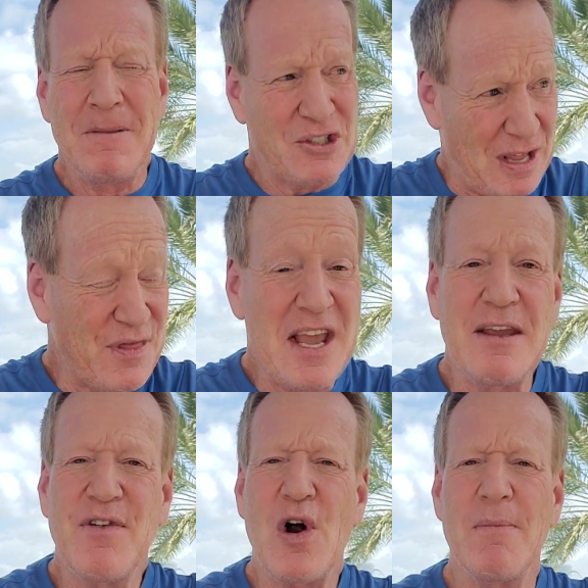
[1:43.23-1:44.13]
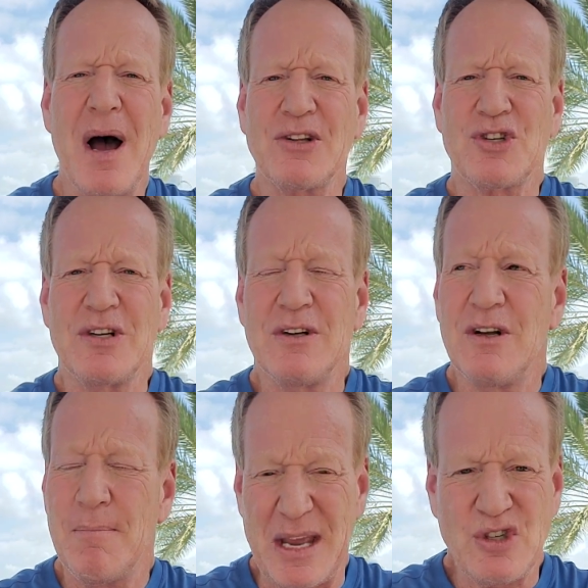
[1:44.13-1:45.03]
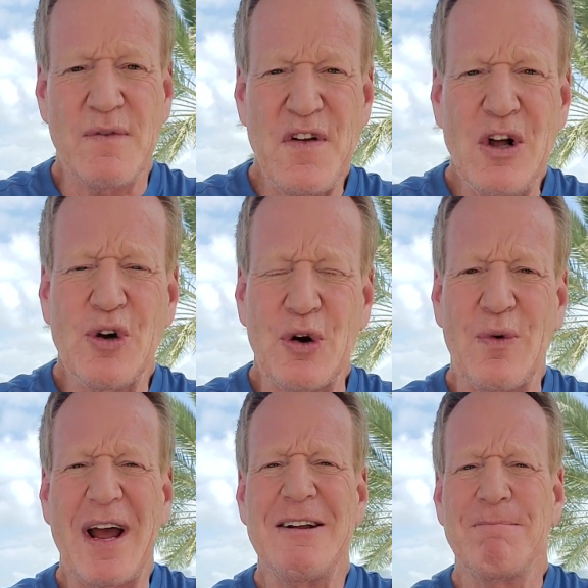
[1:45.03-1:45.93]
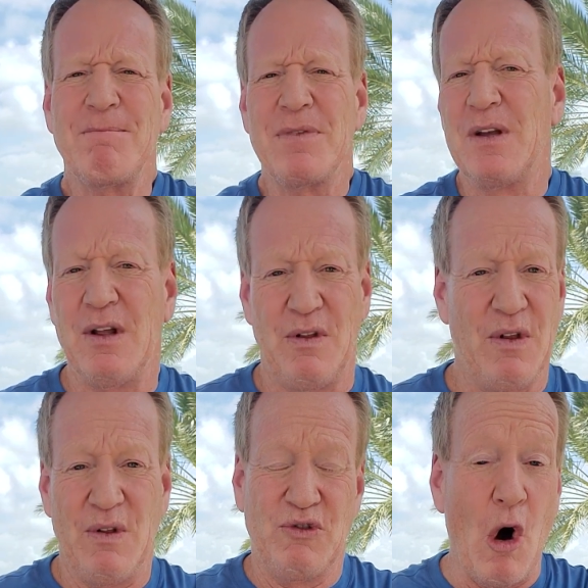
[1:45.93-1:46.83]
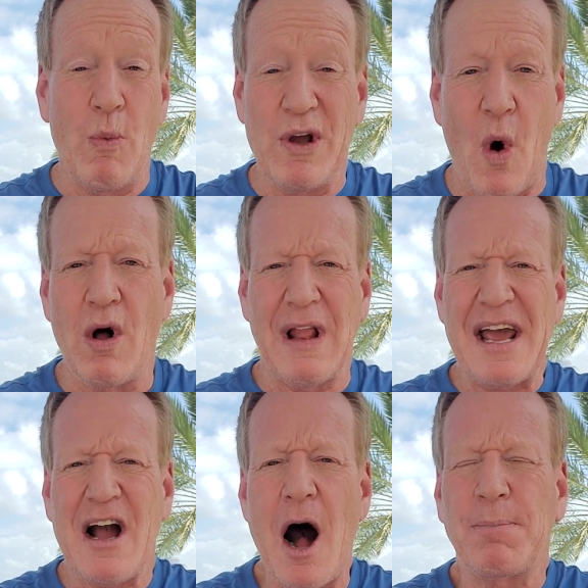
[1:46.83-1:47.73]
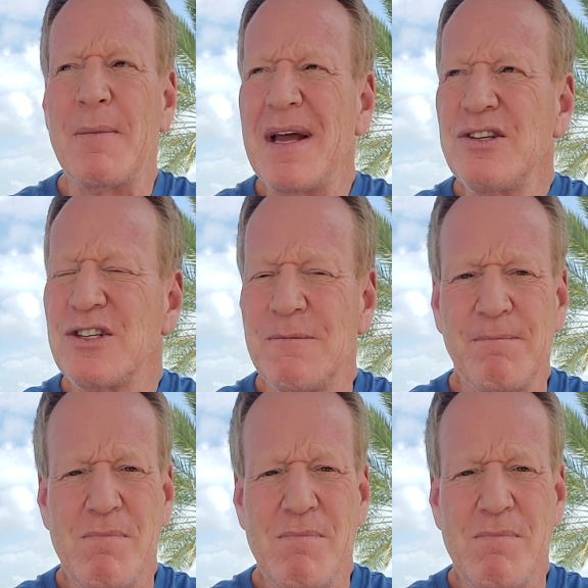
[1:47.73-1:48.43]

Say, Thank you very much. Makes you feel good, right? Don't we all like compliments?